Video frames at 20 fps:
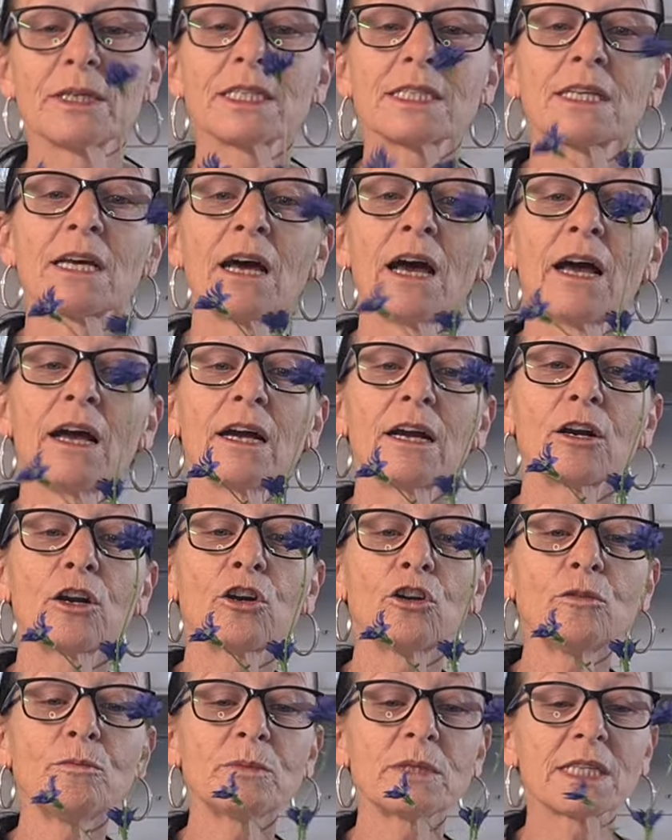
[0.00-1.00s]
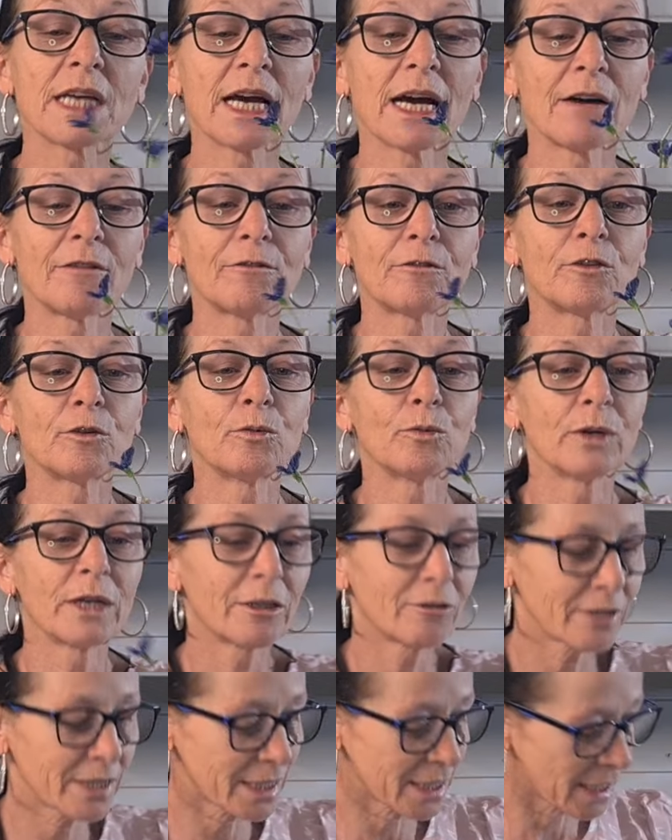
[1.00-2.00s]
it's come down from
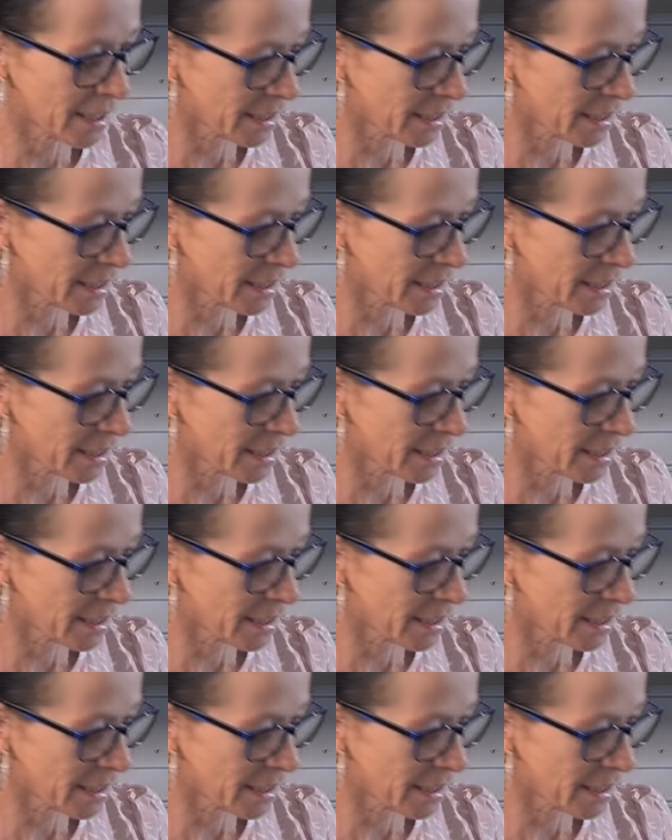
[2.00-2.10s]
where it